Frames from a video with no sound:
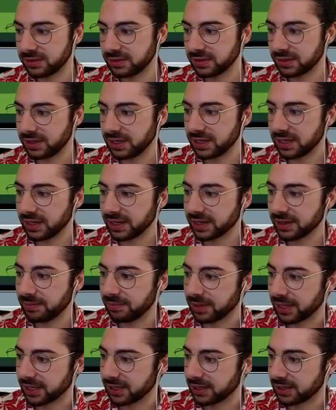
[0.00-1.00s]
kind of like a
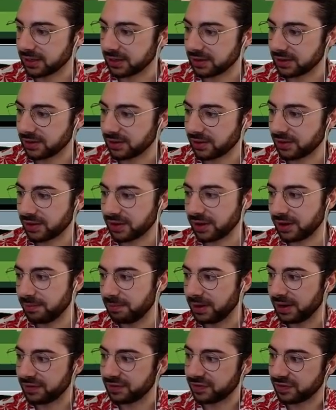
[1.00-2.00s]
blanket
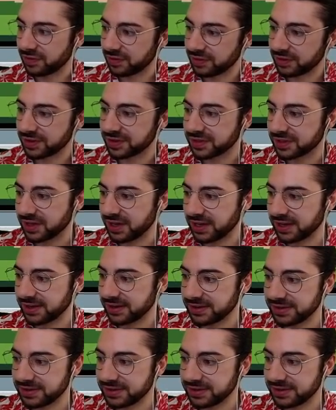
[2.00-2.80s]
above the sky.